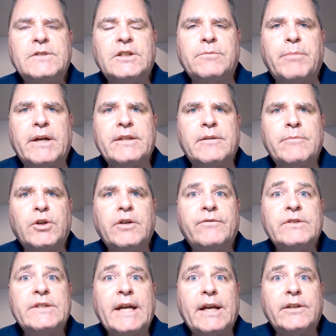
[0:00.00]
despite the book
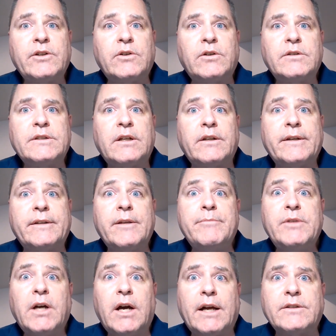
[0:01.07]
of Daniel telling
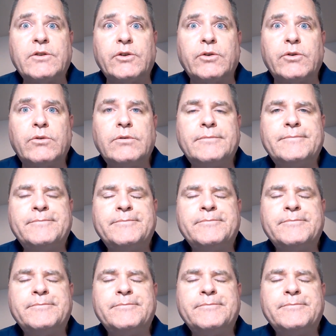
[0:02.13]
them not to,